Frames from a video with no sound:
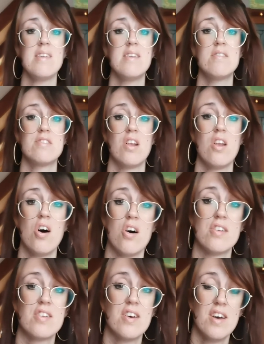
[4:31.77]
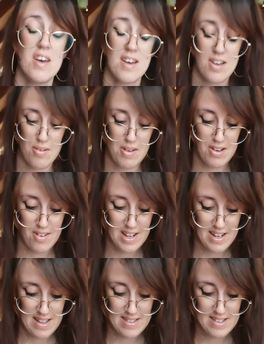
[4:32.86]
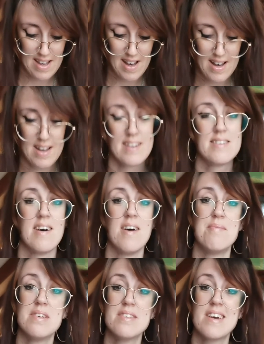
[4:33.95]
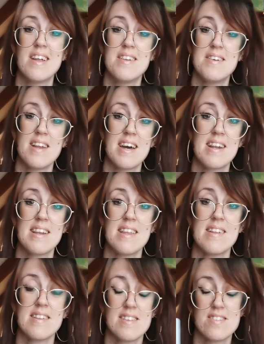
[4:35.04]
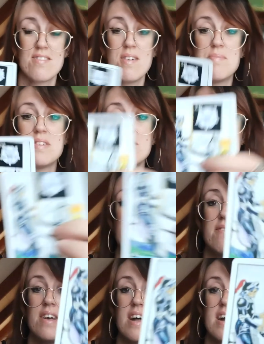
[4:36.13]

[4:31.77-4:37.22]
There's a lot going on in this card, so I'm just going to do like a little description to give you